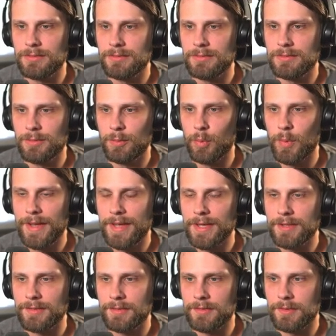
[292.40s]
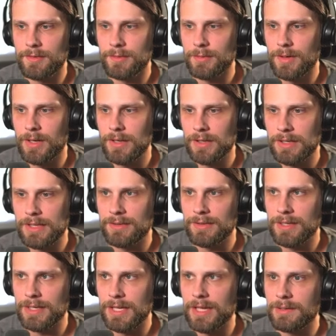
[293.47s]
ways to end the
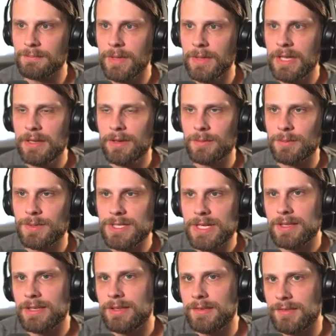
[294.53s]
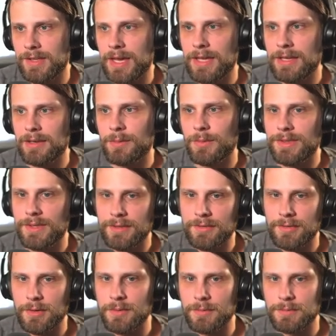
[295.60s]
game, which I think is kind of what this
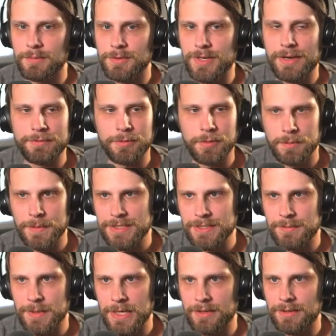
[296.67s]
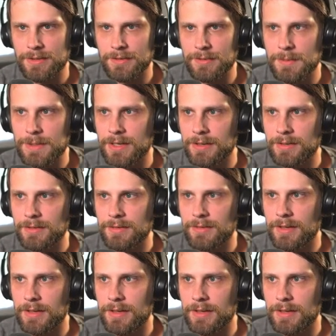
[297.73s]
whole draft format's about, let's be honest.